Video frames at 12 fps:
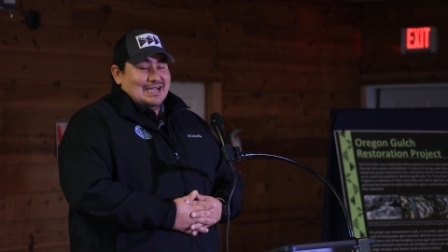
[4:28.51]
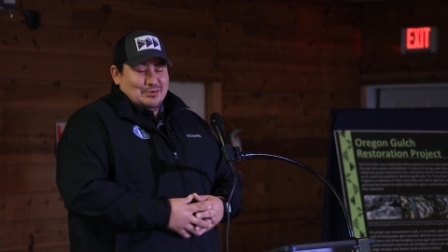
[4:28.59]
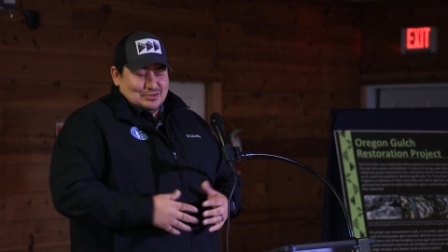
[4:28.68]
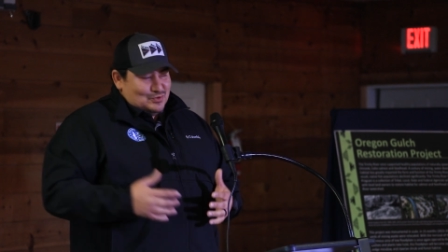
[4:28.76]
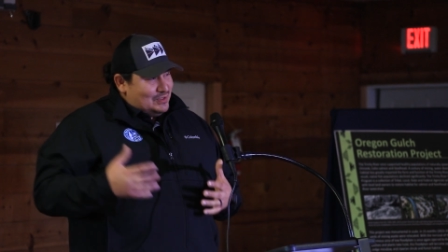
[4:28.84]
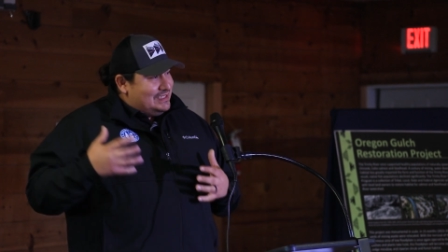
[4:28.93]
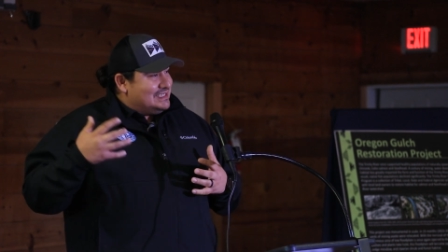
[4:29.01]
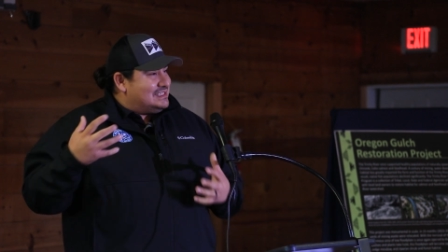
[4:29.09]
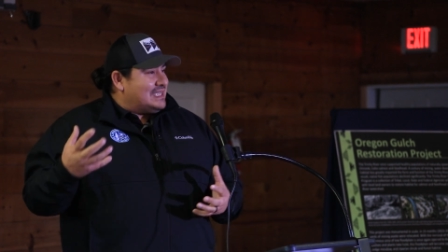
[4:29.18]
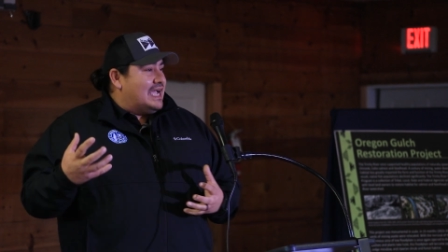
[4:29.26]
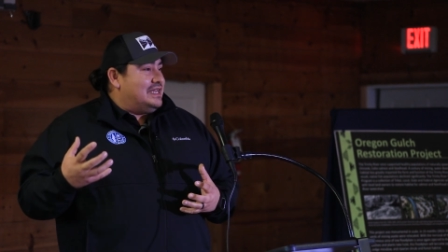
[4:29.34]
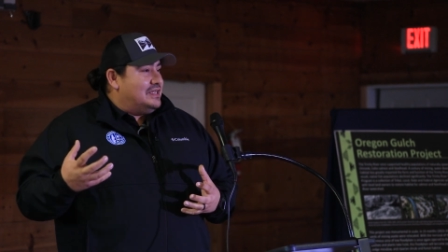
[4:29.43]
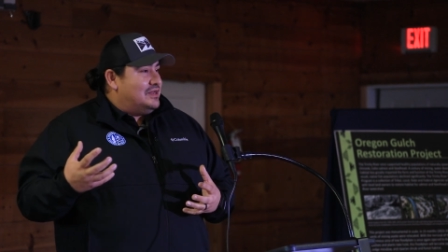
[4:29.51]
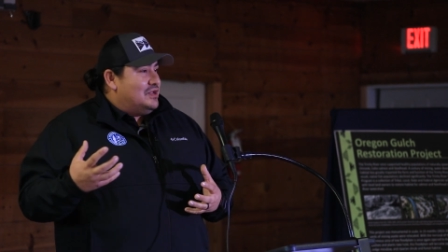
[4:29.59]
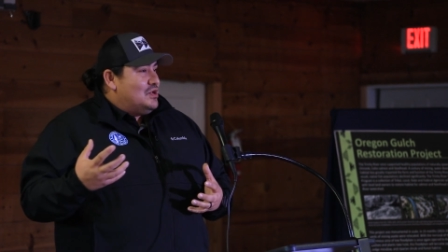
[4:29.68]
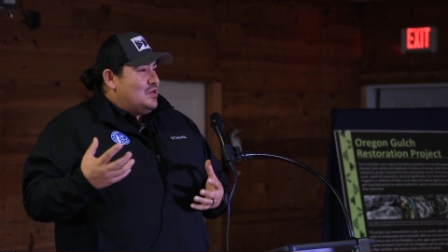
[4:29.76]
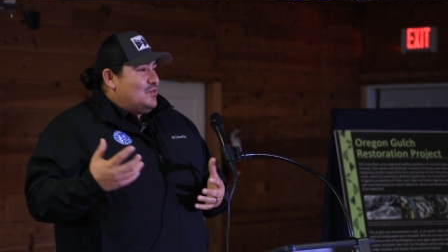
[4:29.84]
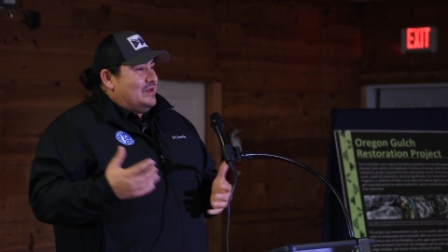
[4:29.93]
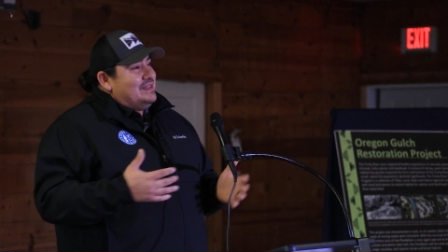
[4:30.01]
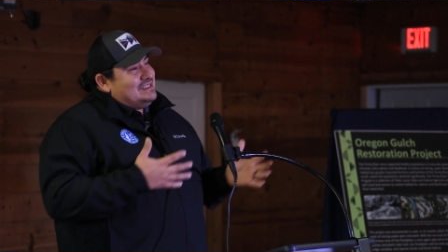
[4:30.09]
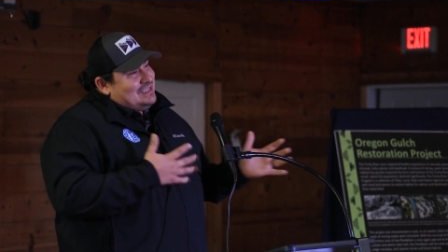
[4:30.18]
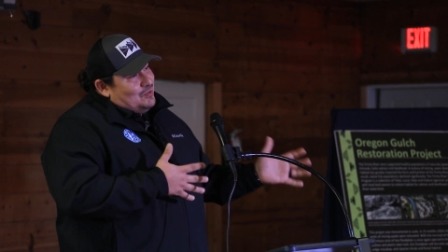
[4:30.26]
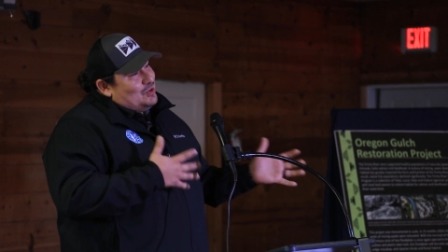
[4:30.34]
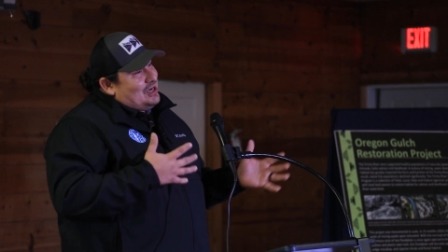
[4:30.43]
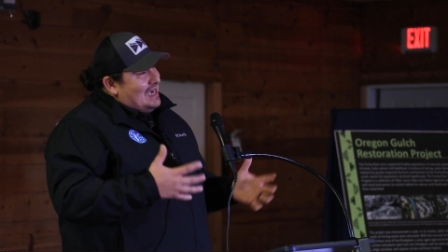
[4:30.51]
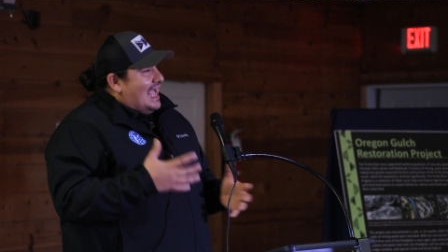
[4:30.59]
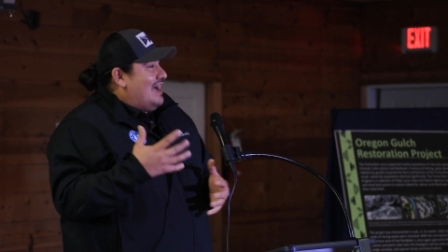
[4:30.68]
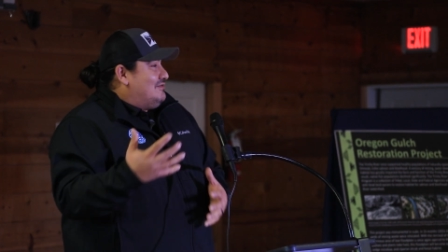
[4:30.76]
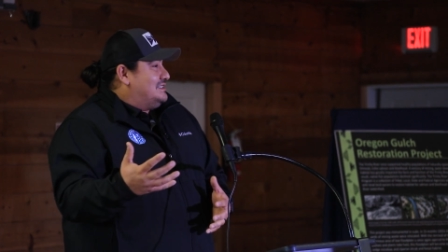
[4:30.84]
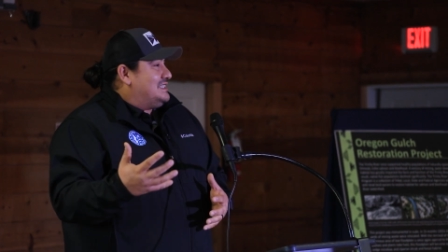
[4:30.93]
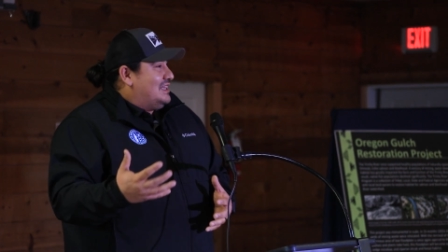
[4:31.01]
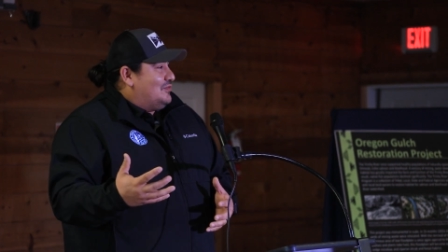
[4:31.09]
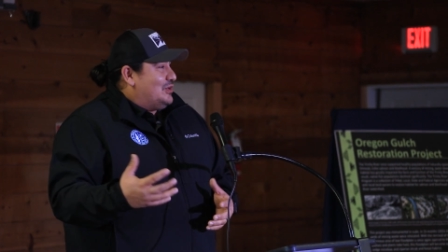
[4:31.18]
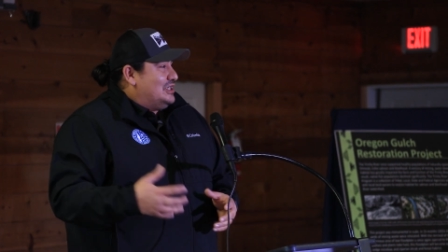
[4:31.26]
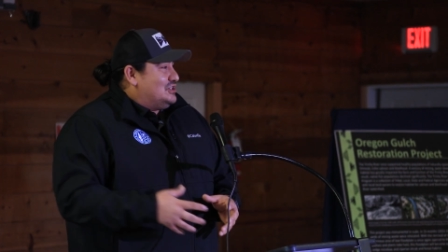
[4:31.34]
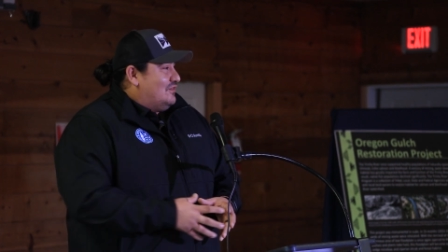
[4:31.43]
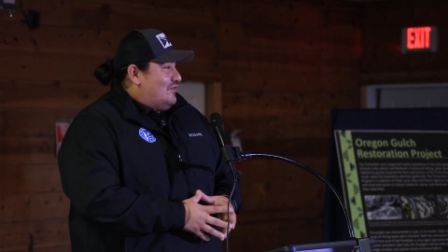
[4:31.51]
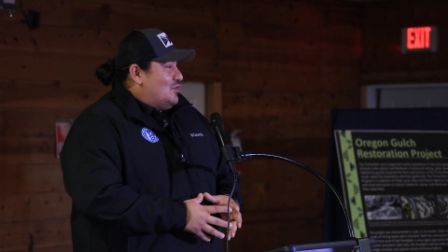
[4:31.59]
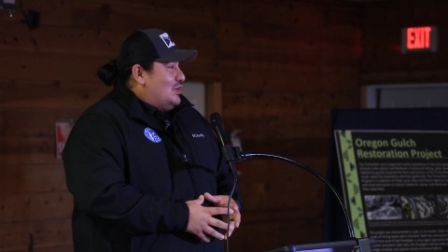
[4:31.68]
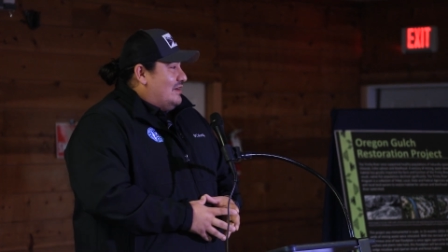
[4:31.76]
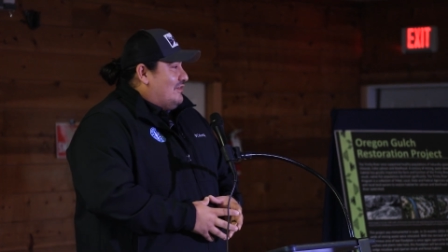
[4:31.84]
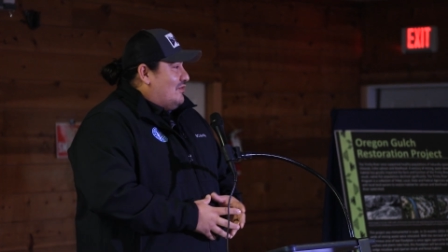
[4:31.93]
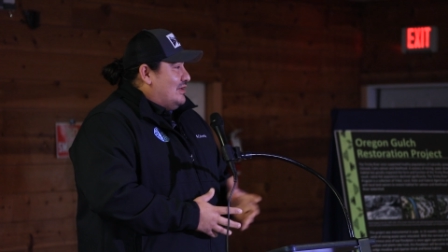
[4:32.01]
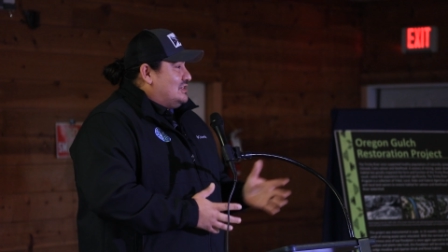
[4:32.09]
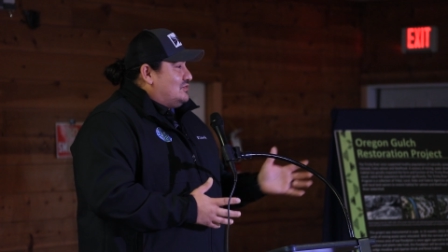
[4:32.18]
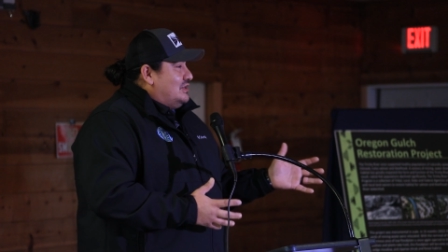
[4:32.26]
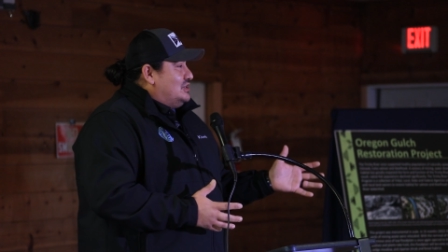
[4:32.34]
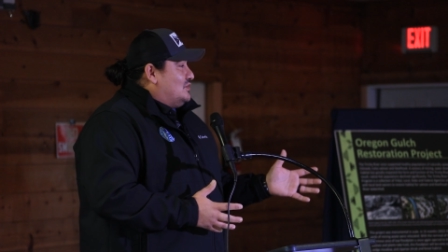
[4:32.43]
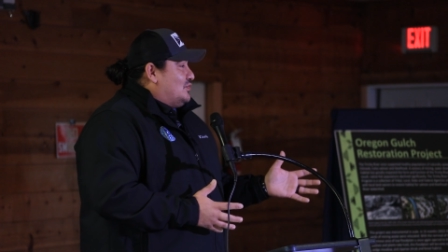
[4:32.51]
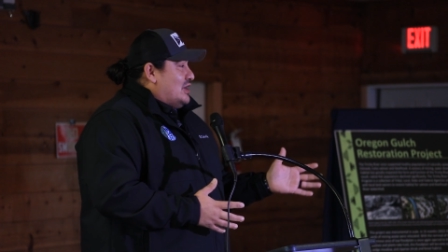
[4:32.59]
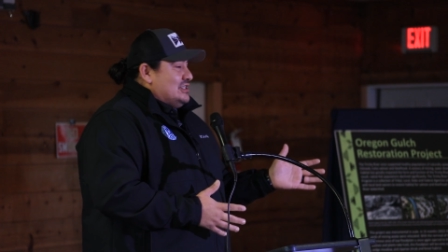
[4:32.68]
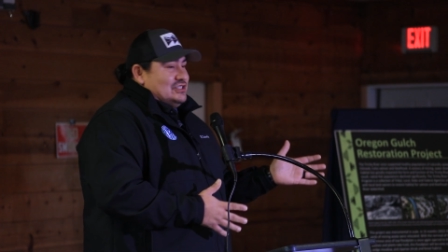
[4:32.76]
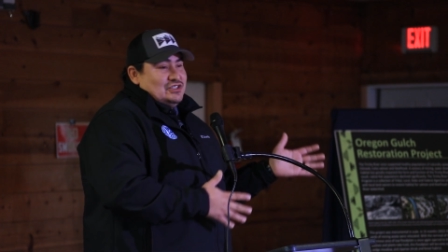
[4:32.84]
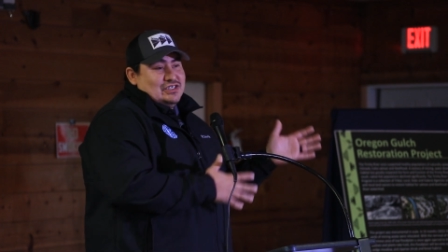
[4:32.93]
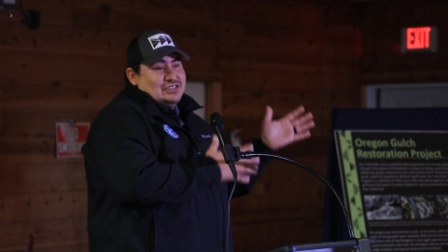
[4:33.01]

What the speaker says: I was really excited when they say we're going to have a celebration for one of our restoration projects,